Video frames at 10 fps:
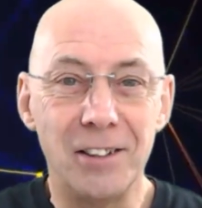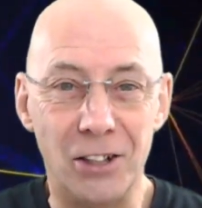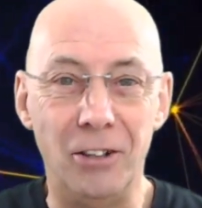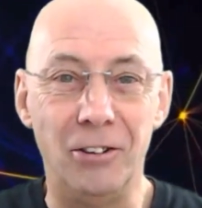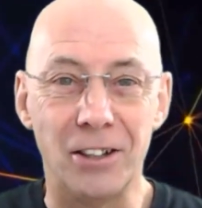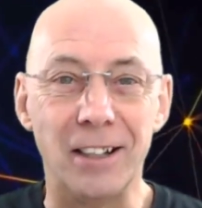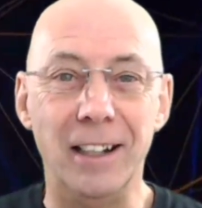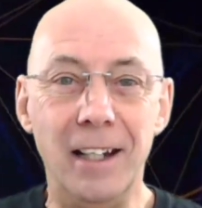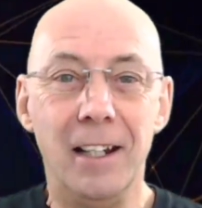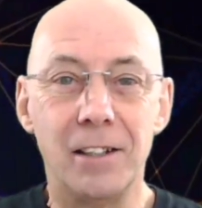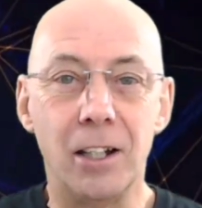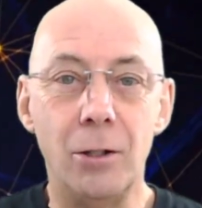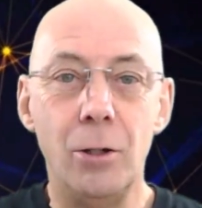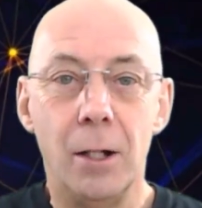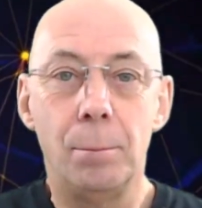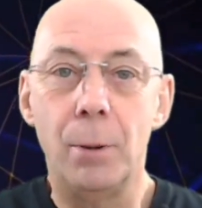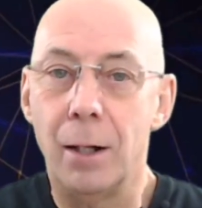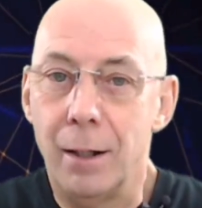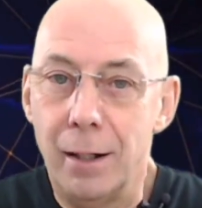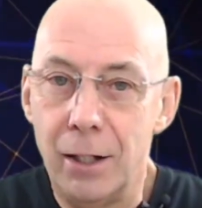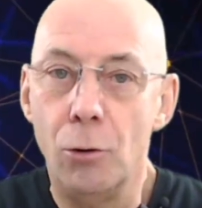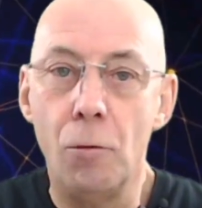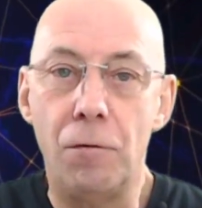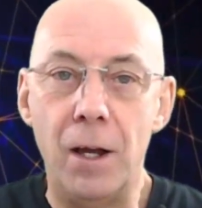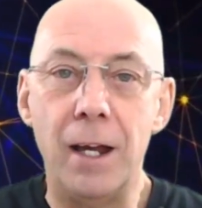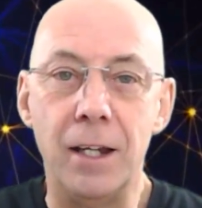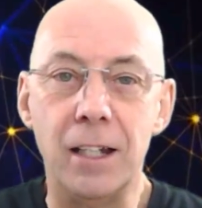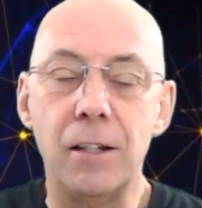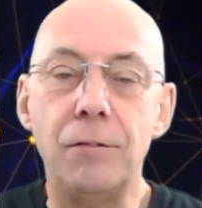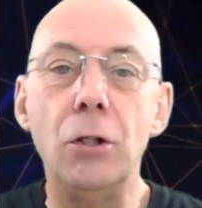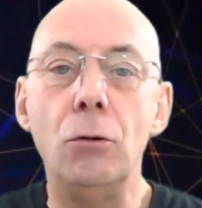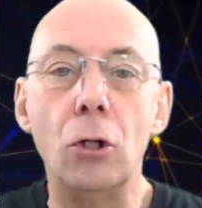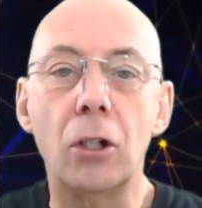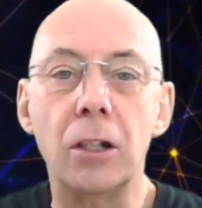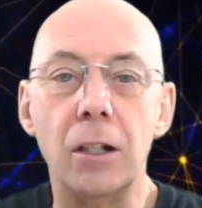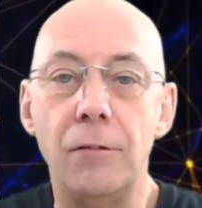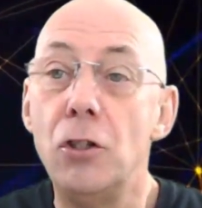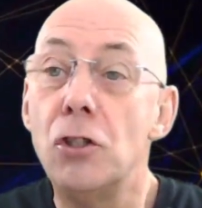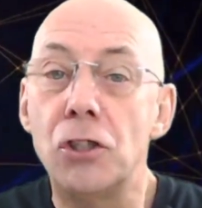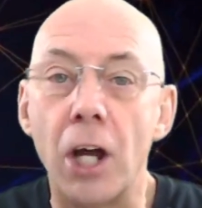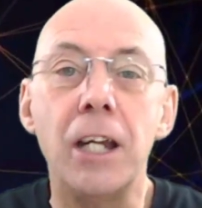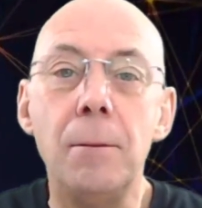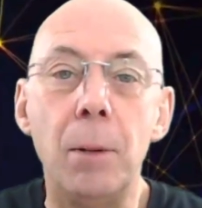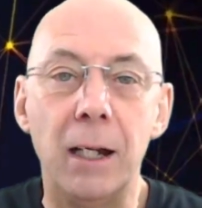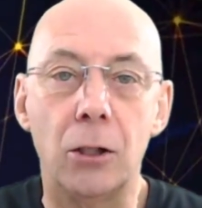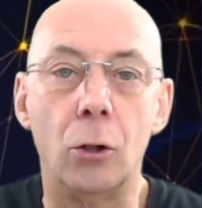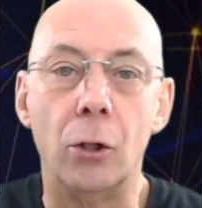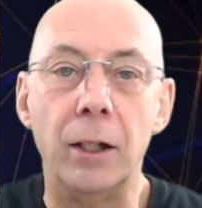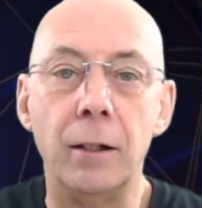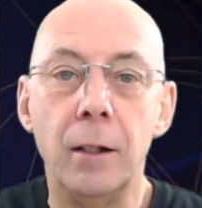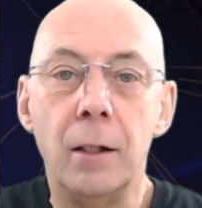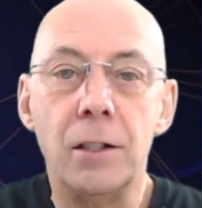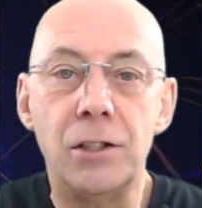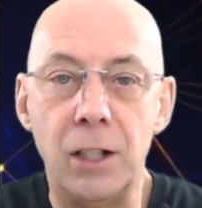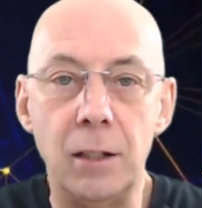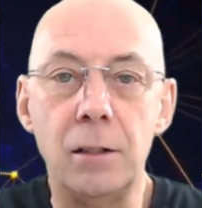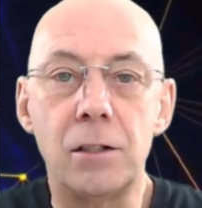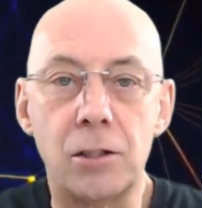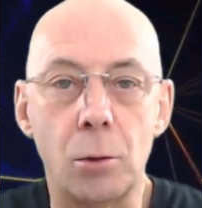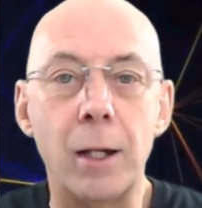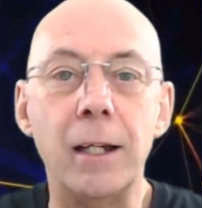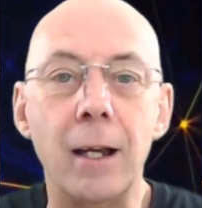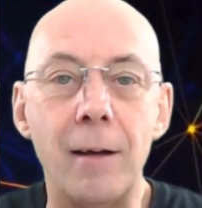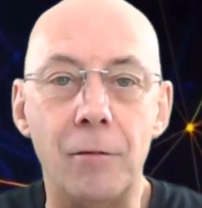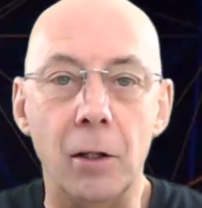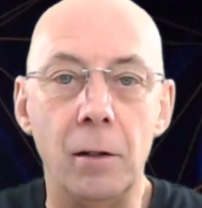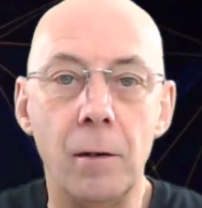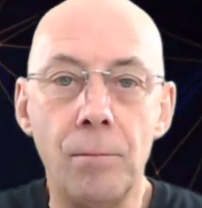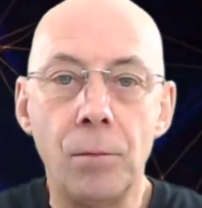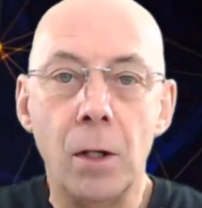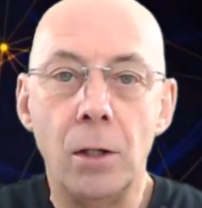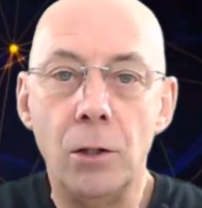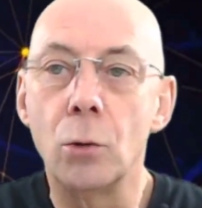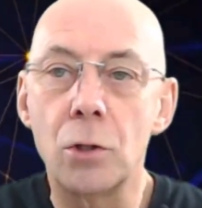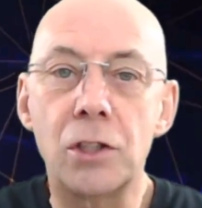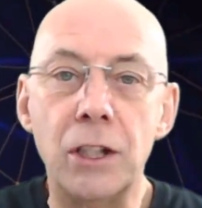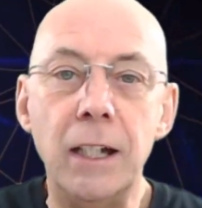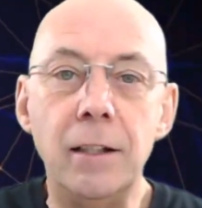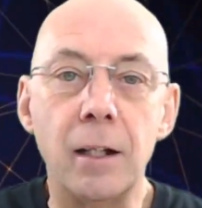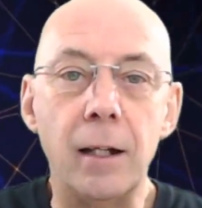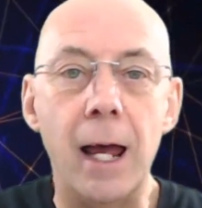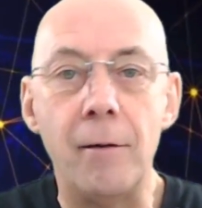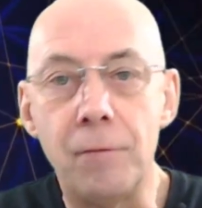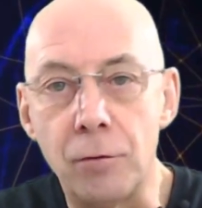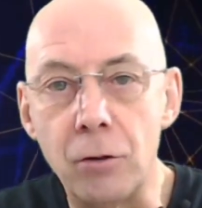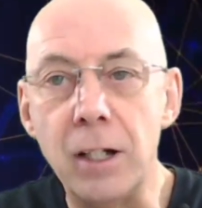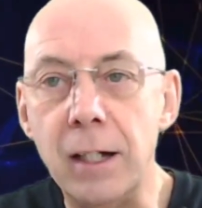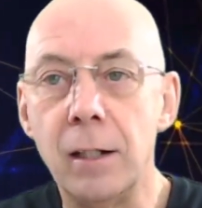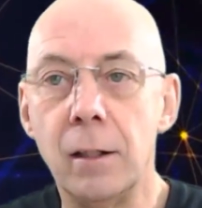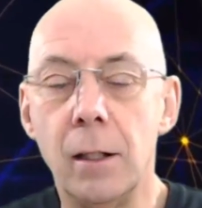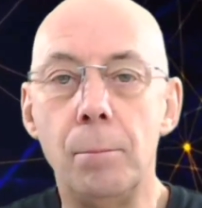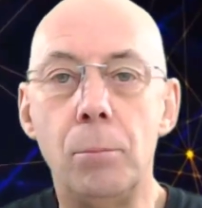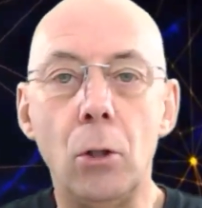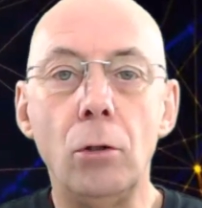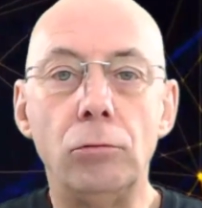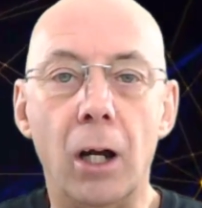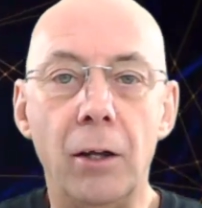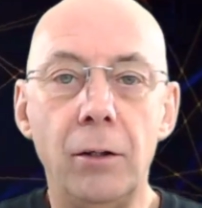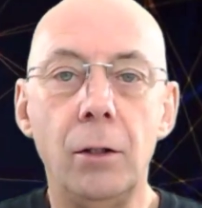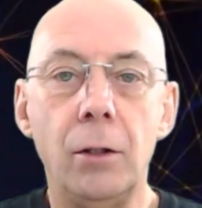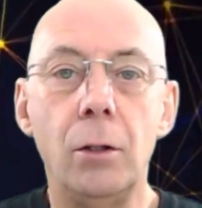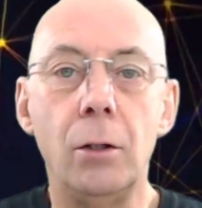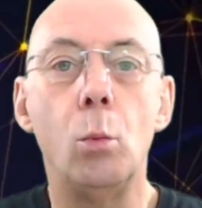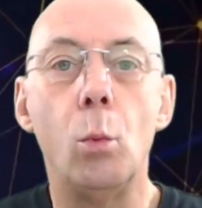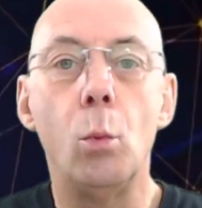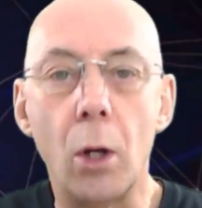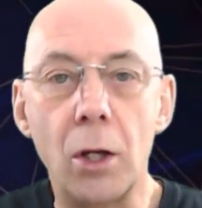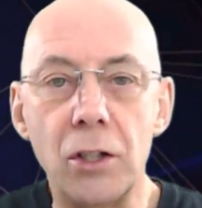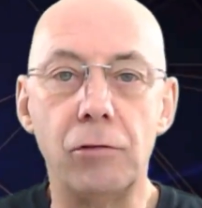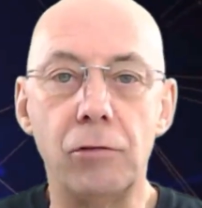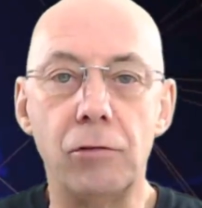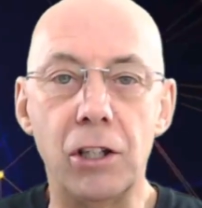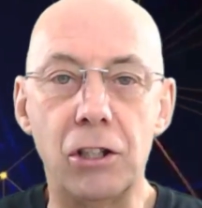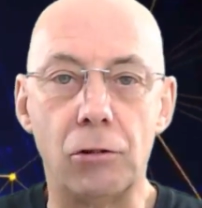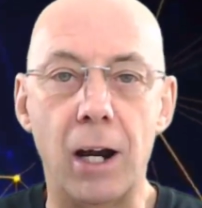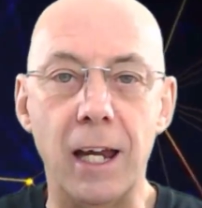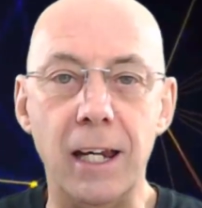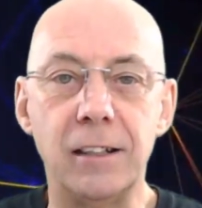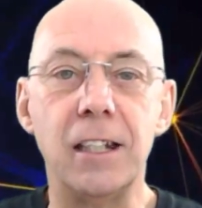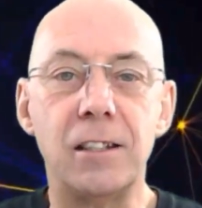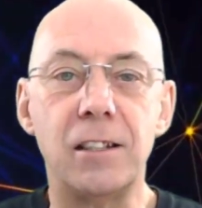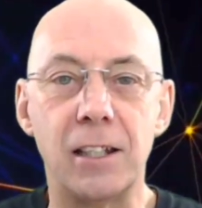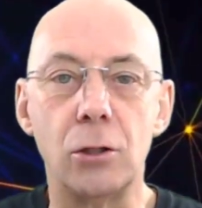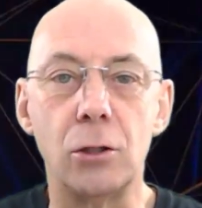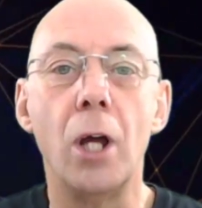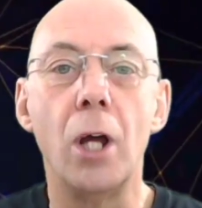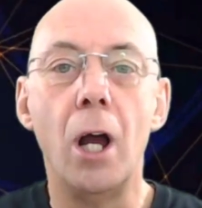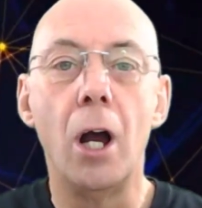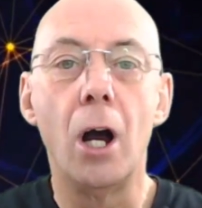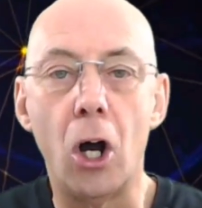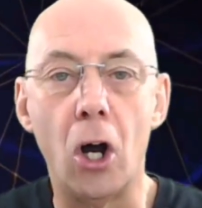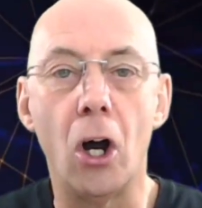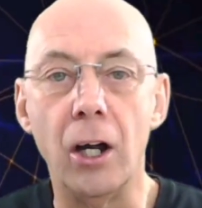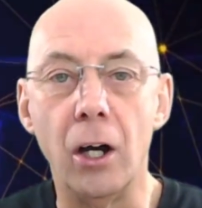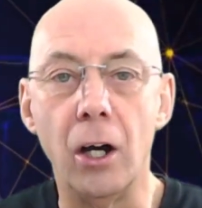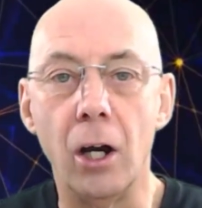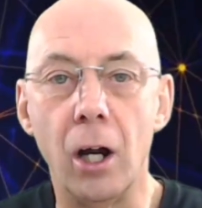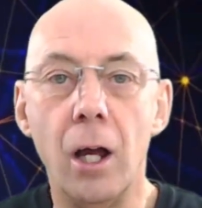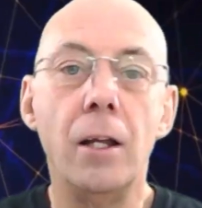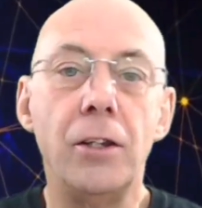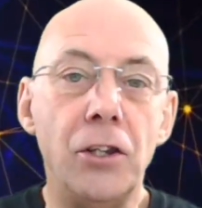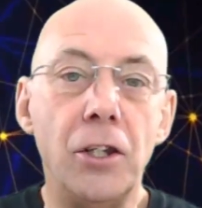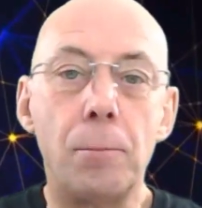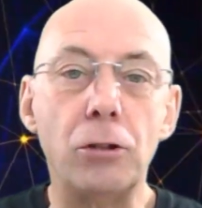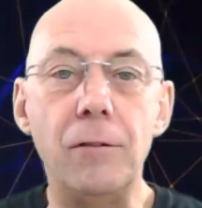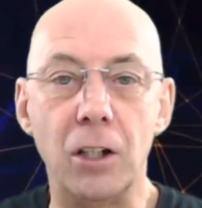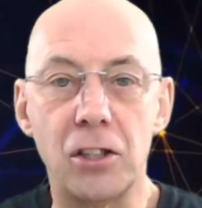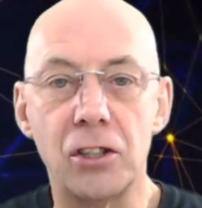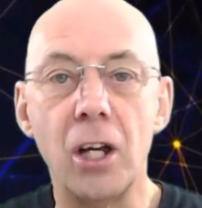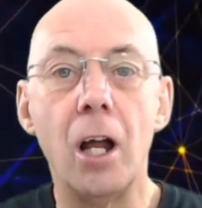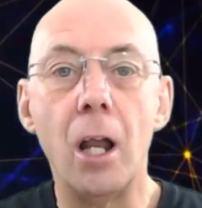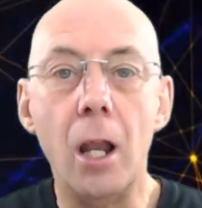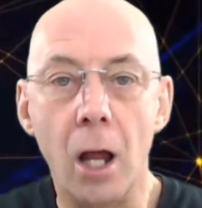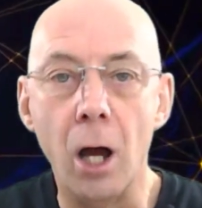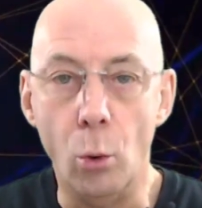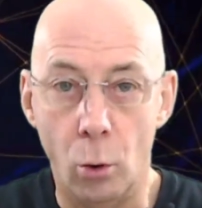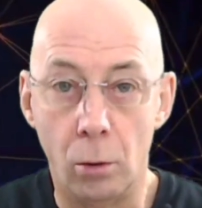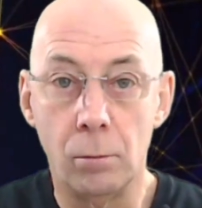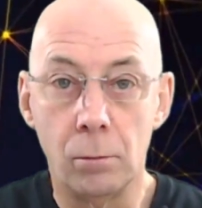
Seriously. So, but in all fairness, if you study Bitcoin since 2011, you'll see that every bull run, once it's retraced, it's settled higher than the previous low.